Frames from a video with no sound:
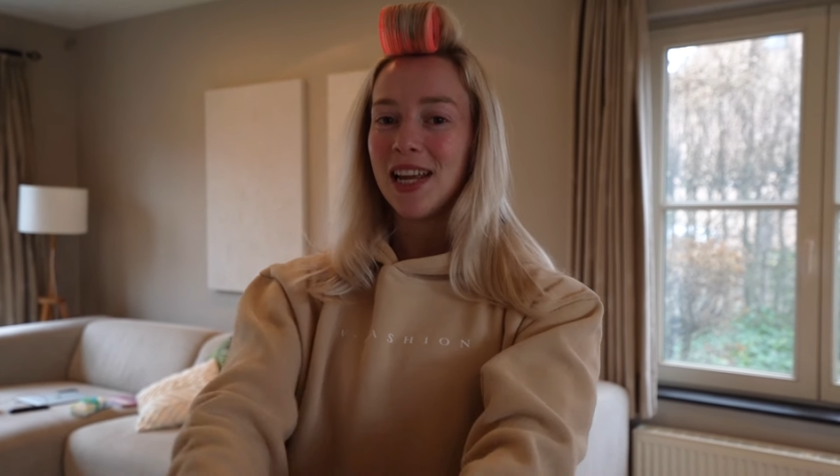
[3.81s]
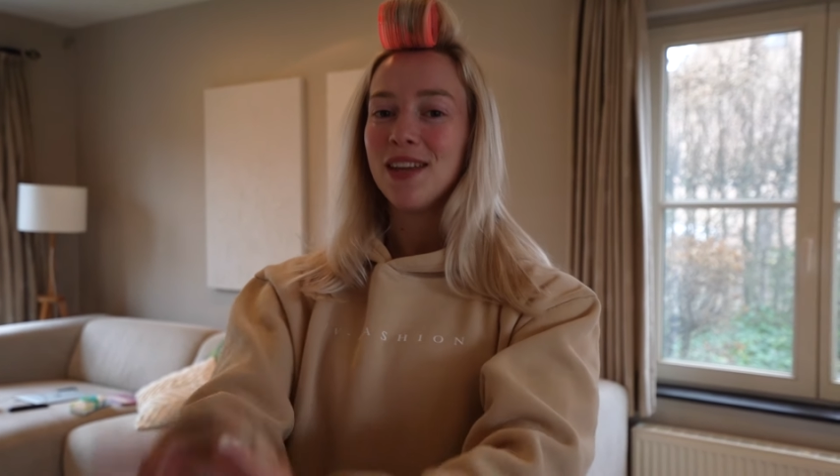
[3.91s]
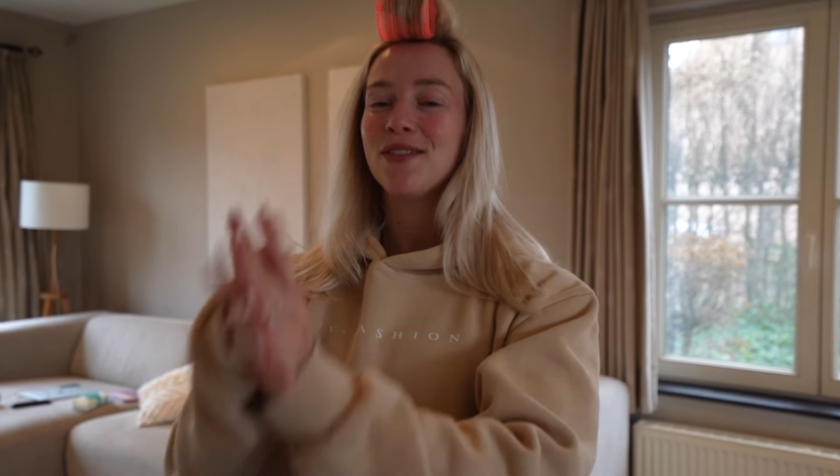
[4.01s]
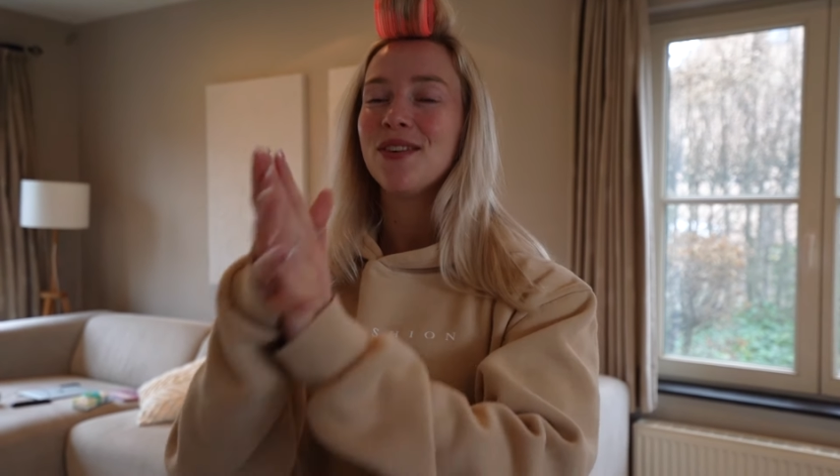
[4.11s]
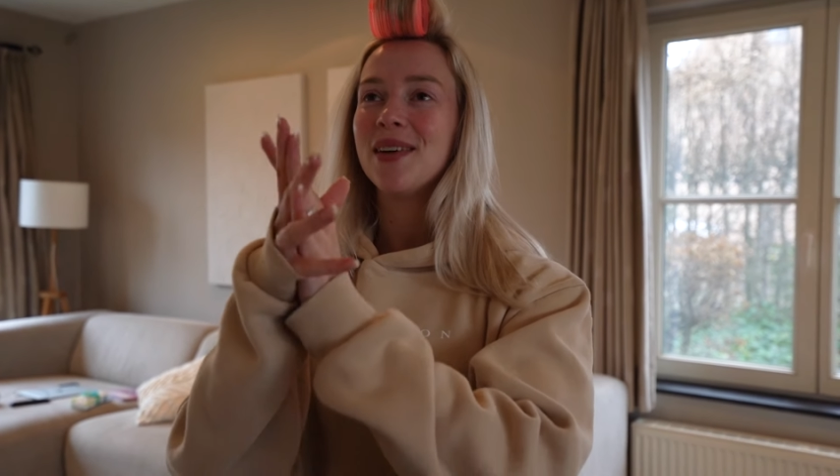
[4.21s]

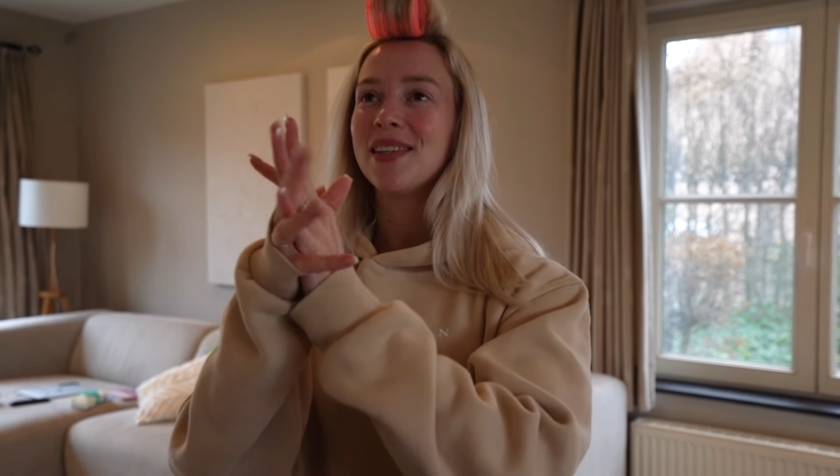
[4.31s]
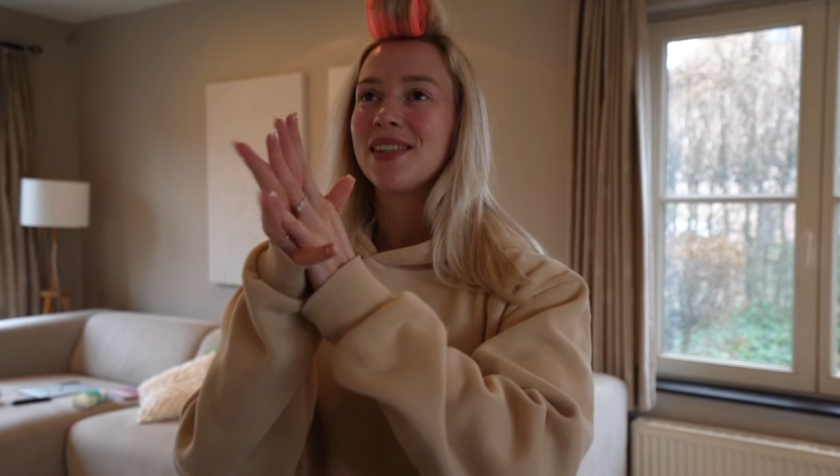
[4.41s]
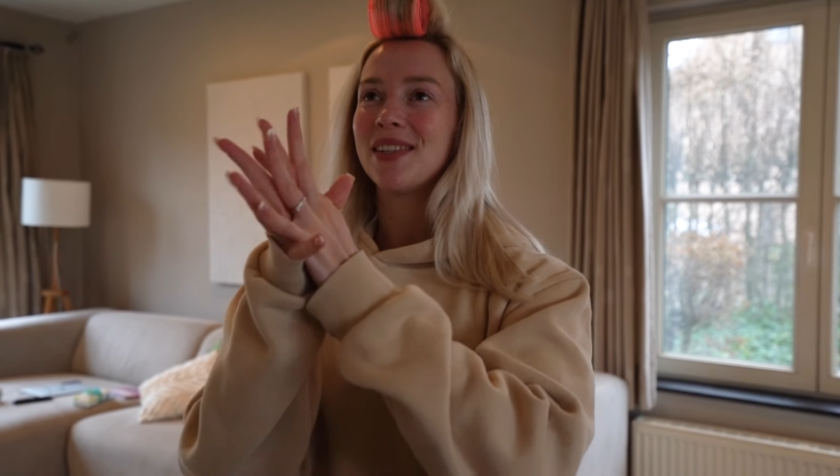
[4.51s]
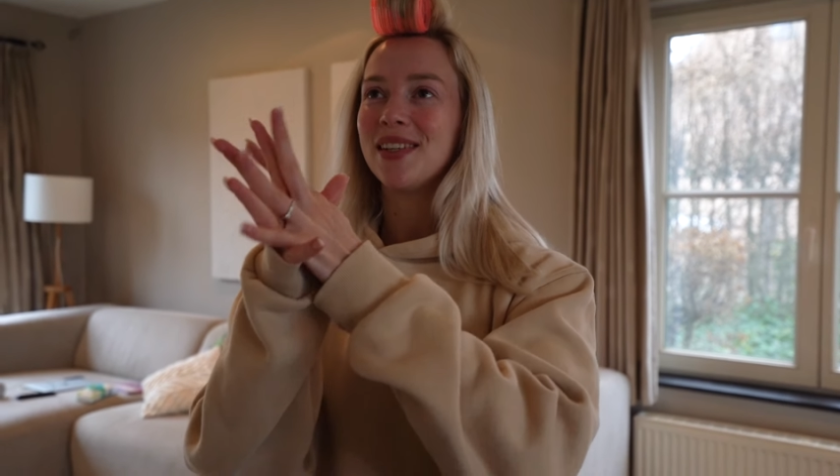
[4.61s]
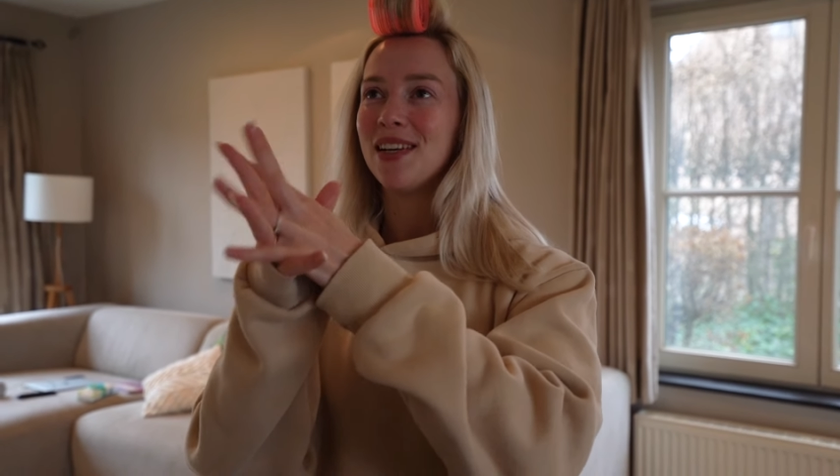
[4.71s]

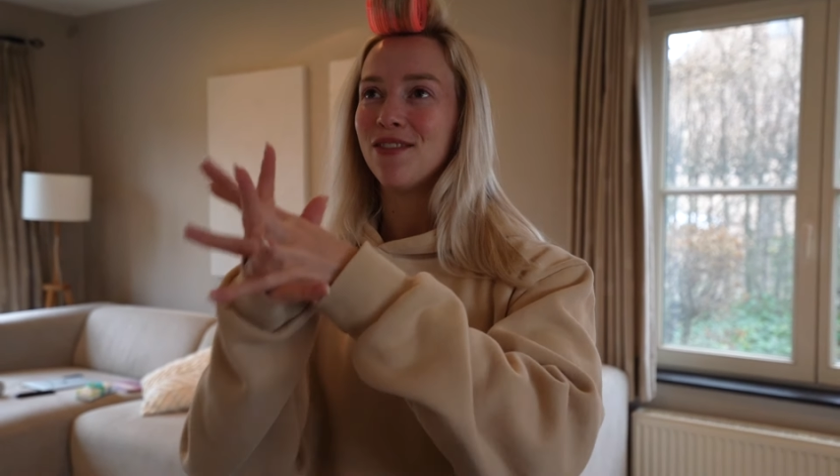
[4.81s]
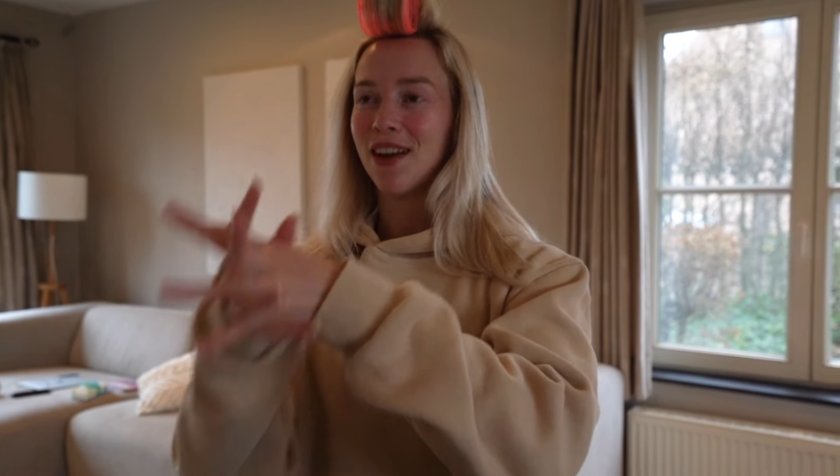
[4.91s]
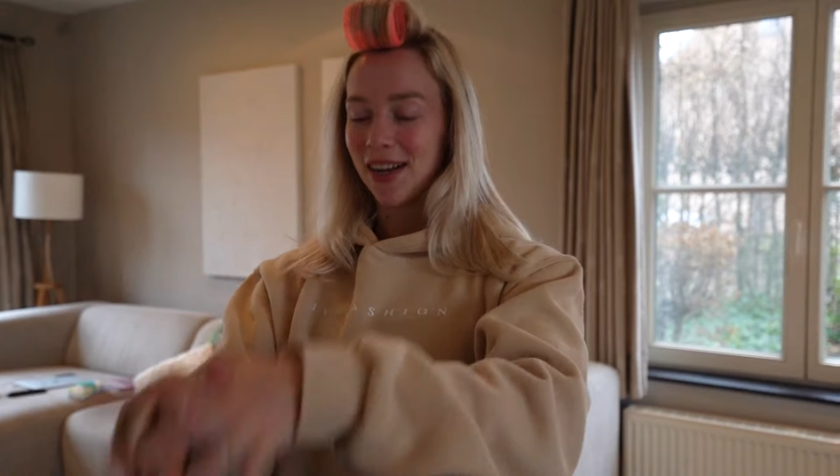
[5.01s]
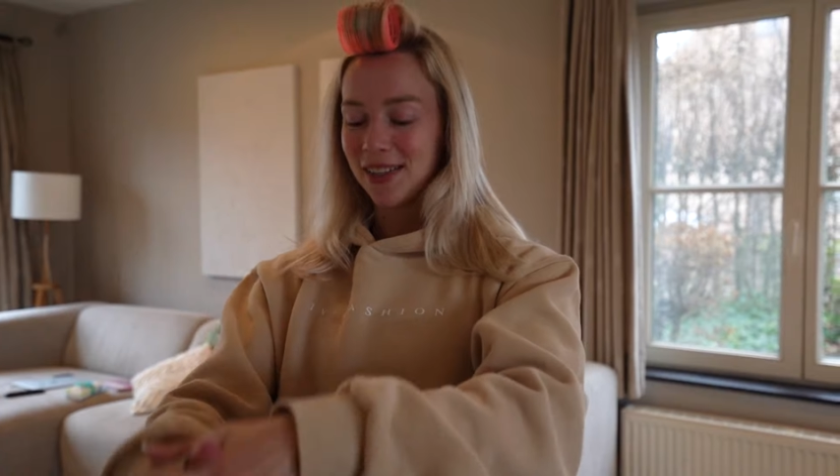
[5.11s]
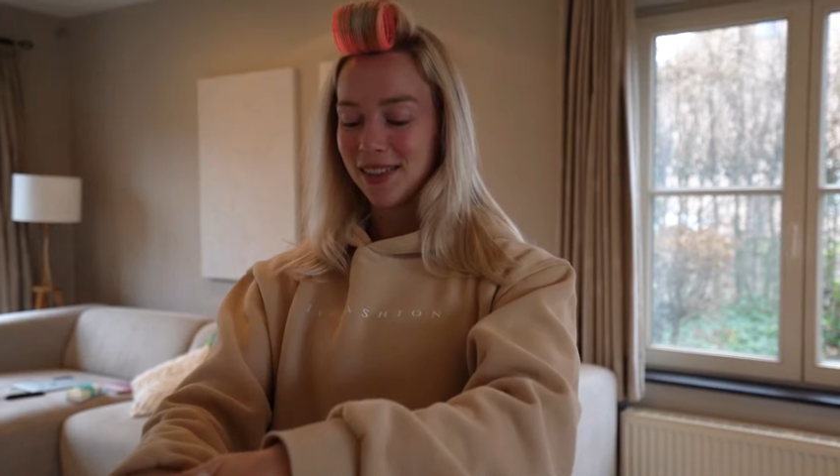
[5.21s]
influencer
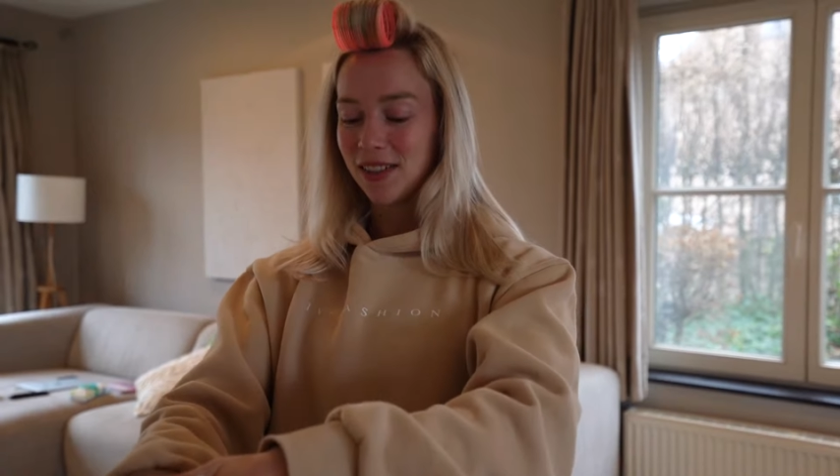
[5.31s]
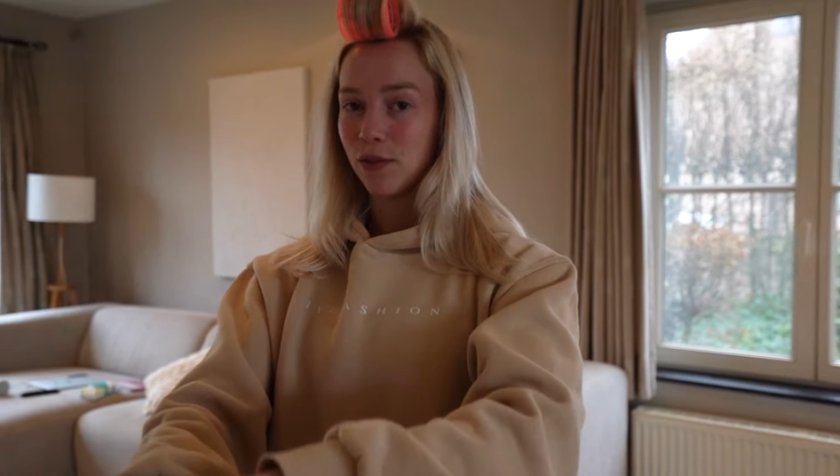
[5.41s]
event,